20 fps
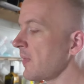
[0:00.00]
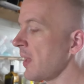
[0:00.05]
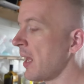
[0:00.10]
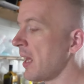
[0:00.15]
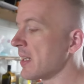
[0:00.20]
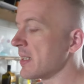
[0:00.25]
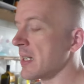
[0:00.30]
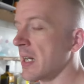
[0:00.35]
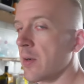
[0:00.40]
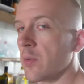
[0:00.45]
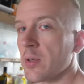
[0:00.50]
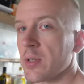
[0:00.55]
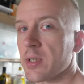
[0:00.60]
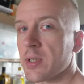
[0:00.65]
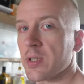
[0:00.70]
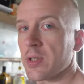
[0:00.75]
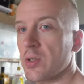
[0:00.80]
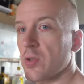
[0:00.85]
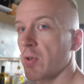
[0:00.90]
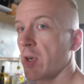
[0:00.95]
as I
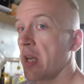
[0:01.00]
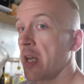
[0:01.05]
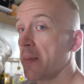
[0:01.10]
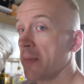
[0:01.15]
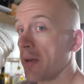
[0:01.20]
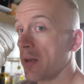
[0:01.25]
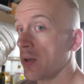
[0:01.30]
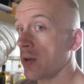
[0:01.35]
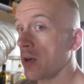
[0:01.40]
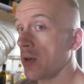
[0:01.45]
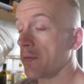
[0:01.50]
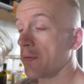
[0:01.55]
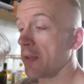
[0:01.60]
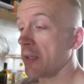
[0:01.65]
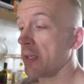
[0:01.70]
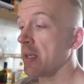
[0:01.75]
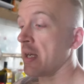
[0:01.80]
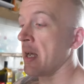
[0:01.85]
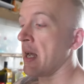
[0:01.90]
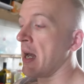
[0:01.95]
was drinking my
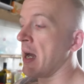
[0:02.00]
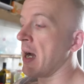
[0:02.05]
coffee,